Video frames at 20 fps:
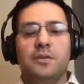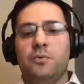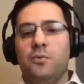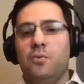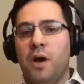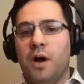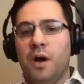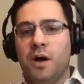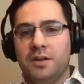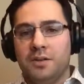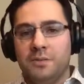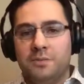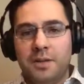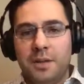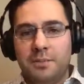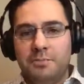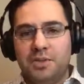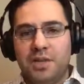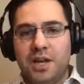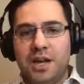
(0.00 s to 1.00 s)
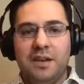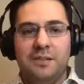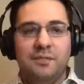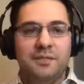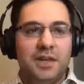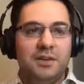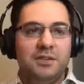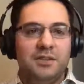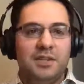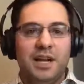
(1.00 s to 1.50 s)
On the flip side,
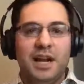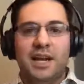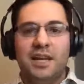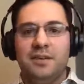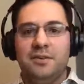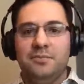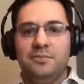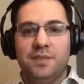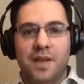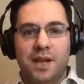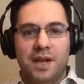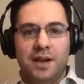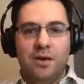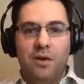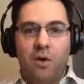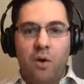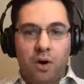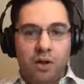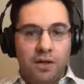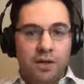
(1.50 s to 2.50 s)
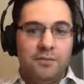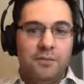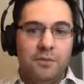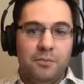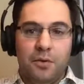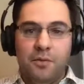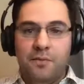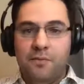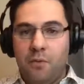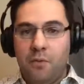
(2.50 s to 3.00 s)
if there's an item there, all of
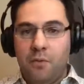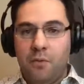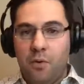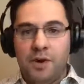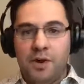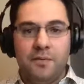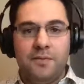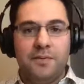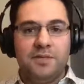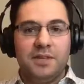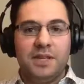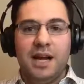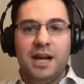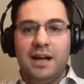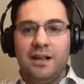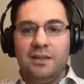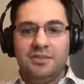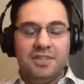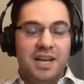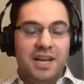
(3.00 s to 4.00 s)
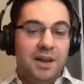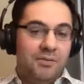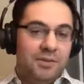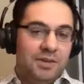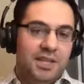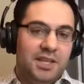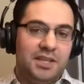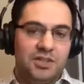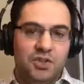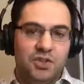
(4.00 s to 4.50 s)
them are $40 or $50 and
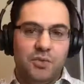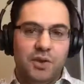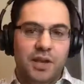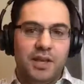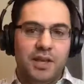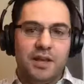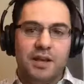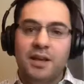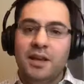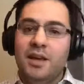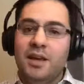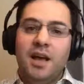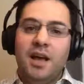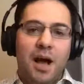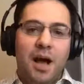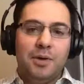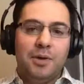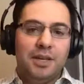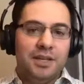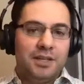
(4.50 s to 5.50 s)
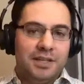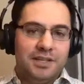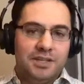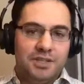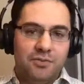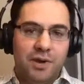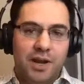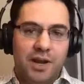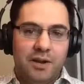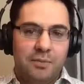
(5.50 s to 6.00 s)
everything's green, I'm going to
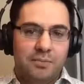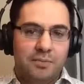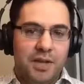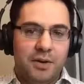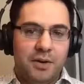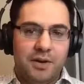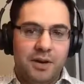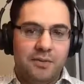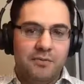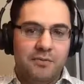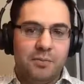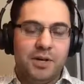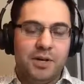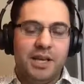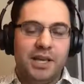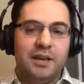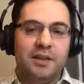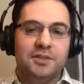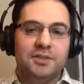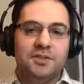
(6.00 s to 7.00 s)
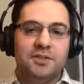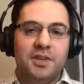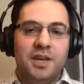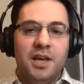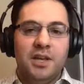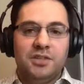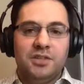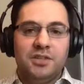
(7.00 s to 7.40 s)
list it right up there with everybody else.